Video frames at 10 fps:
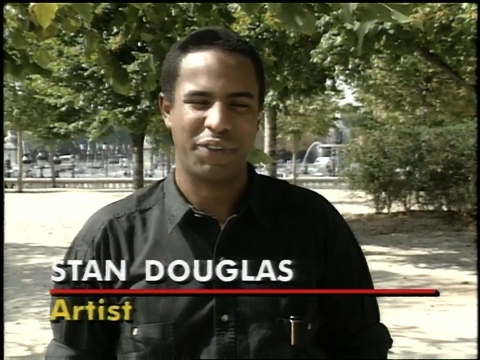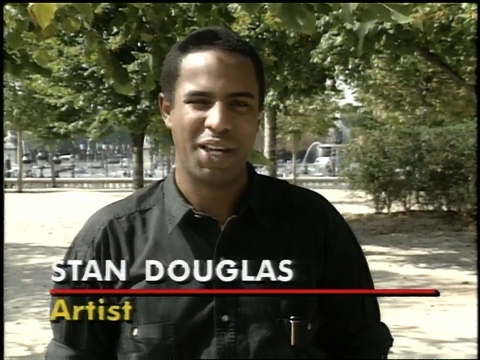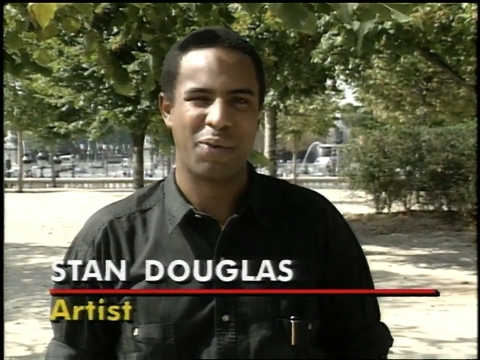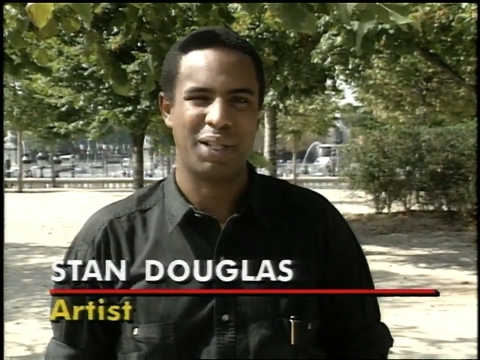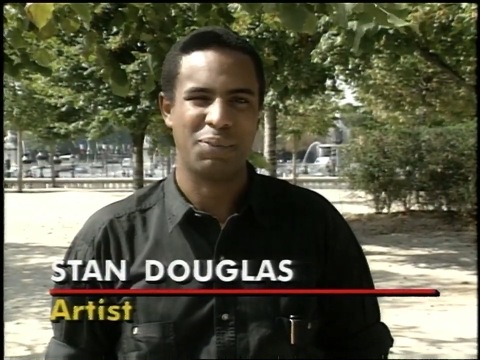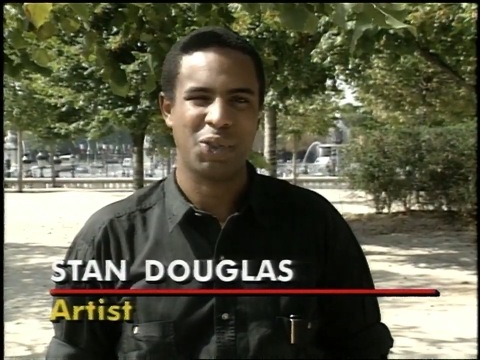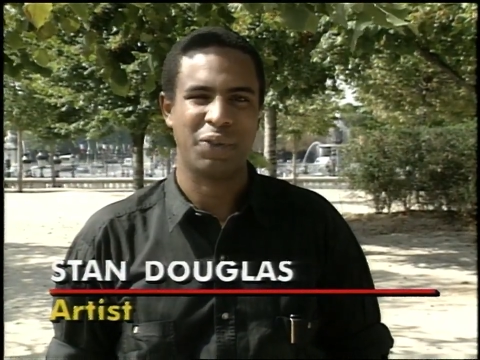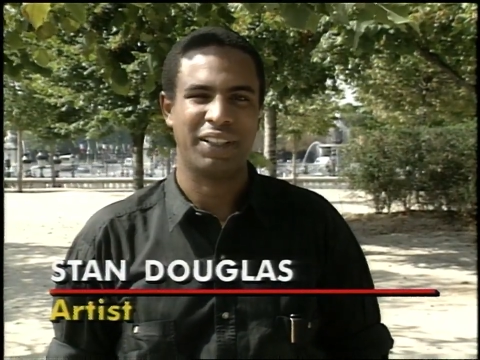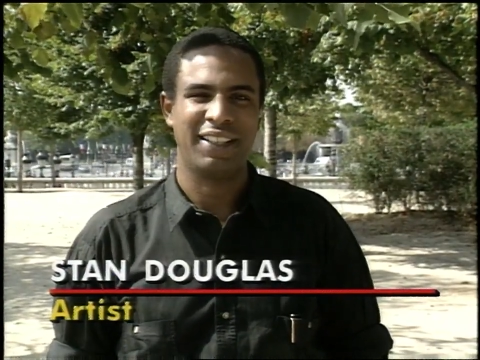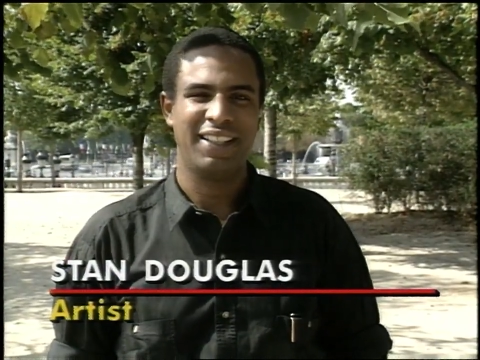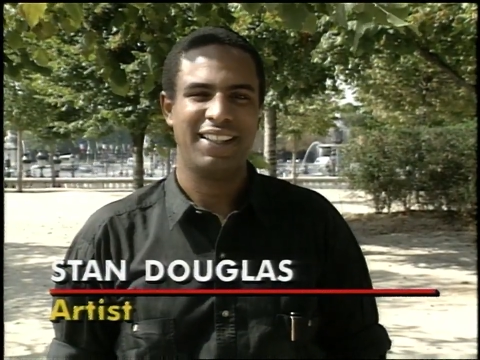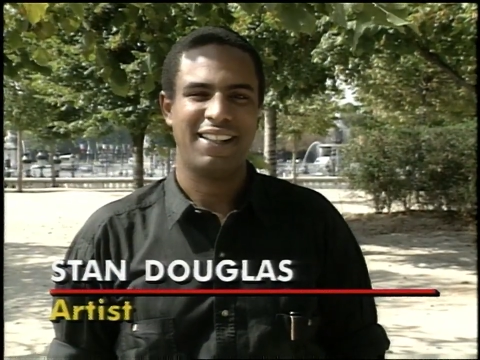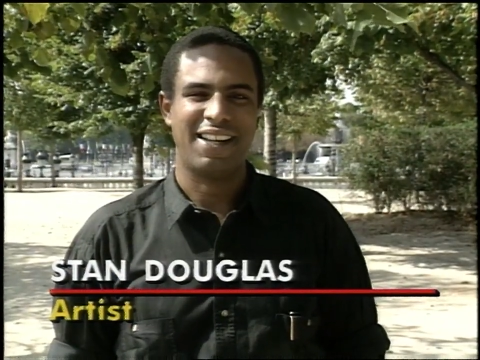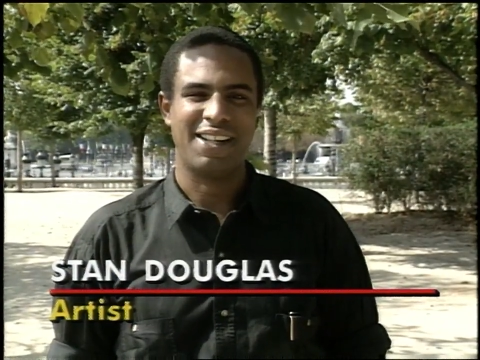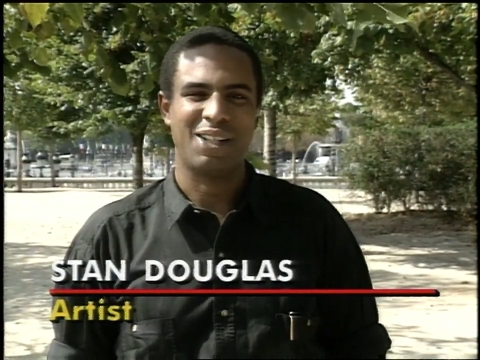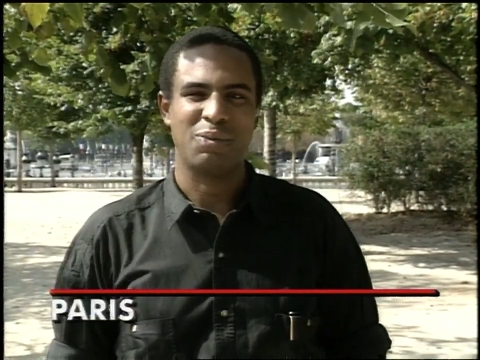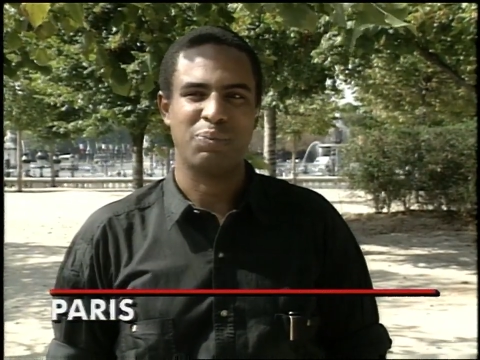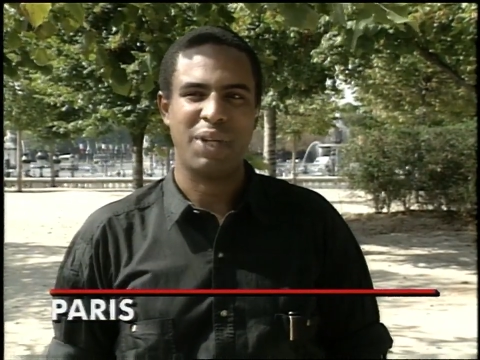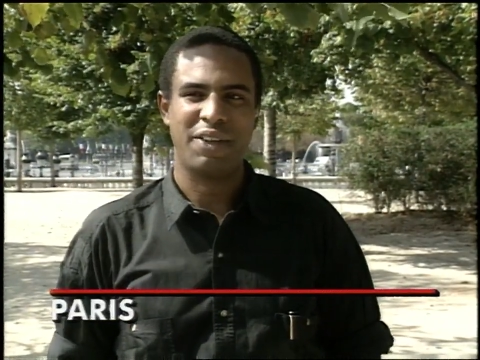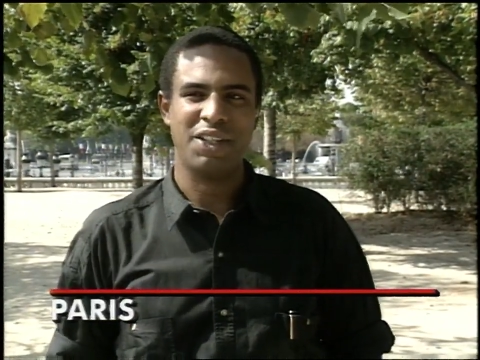forget what I'm doing.
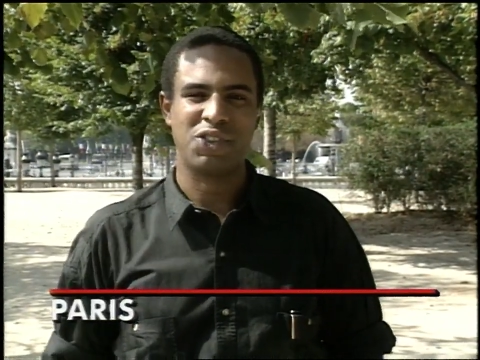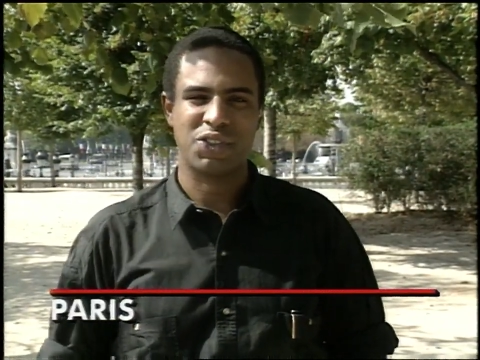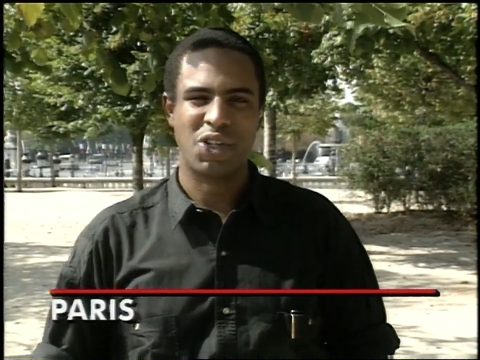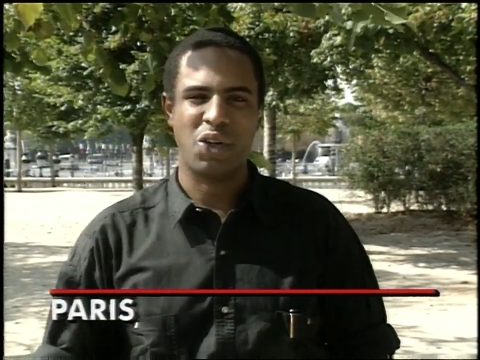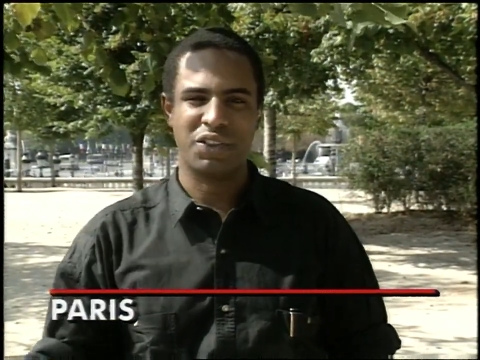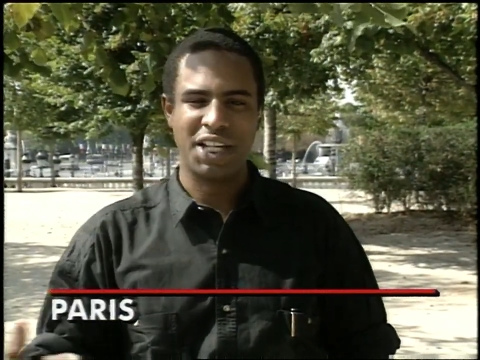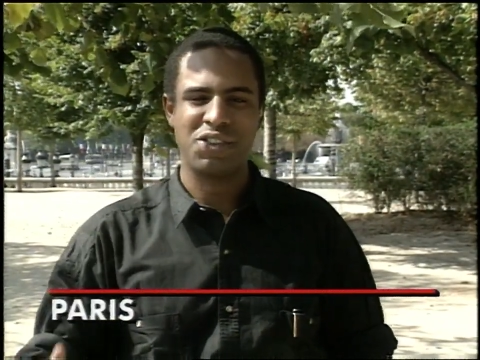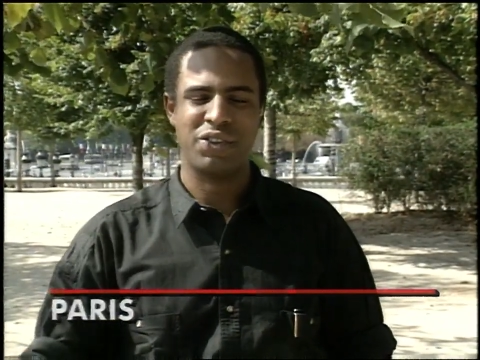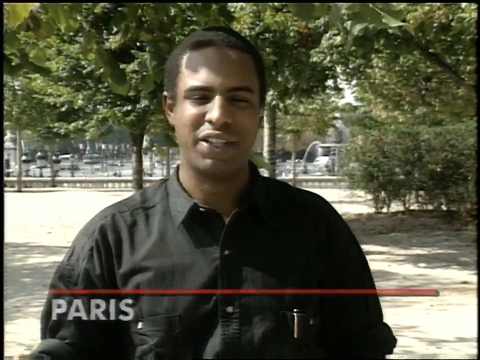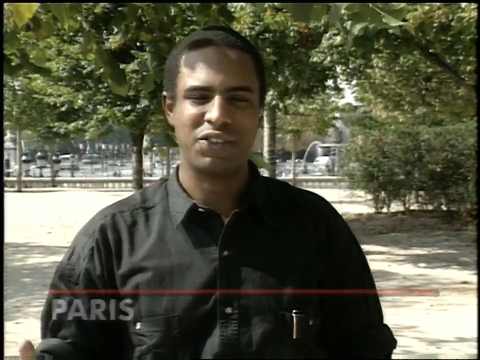Um, and these just call attention to that